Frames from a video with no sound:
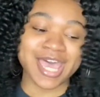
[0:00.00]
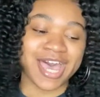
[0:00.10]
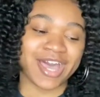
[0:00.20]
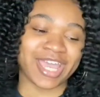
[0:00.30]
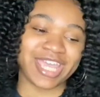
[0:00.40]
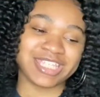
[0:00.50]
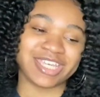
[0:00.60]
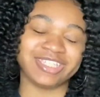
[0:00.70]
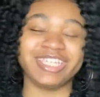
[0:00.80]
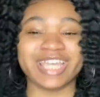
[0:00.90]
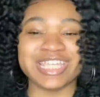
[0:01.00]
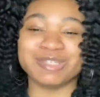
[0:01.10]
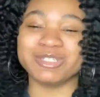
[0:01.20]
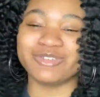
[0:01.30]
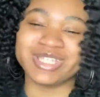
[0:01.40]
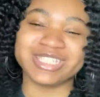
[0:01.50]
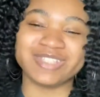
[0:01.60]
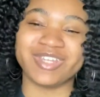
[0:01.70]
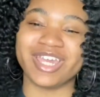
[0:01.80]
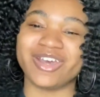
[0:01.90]
okay so thank you guys so much for watching this
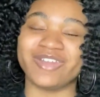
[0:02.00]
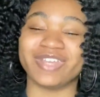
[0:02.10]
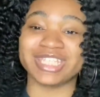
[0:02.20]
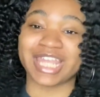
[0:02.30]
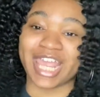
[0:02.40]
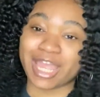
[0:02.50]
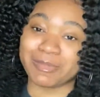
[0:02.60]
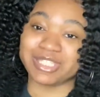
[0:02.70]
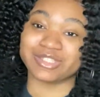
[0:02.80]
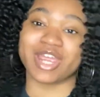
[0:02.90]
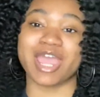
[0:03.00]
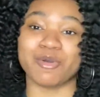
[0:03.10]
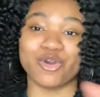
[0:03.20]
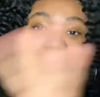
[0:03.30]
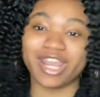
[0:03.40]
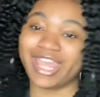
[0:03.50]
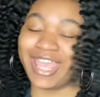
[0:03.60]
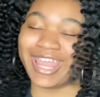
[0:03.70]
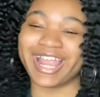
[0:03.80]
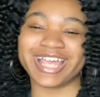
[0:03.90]
video don't forget to like comment subscribe all day
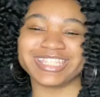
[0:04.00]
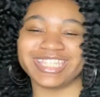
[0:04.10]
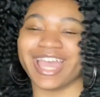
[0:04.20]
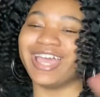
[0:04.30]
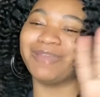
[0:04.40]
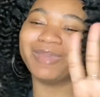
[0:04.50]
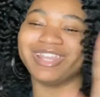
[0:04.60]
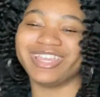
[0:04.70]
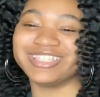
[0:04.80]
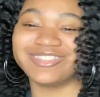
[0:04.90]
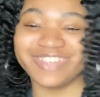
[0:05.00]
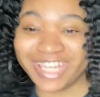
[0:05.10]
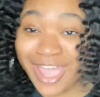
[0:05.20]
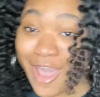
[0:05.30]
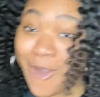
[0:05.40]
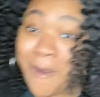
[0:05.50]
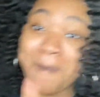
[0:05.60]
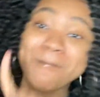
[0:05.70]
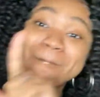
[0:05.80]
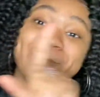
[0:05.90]
and i'll see y'all in my next video
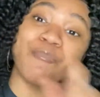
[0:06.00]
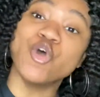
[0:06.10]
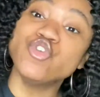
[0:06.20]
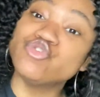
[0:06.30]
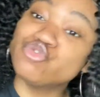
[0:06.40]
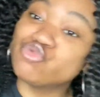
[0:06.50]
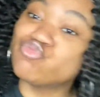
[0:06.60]
peace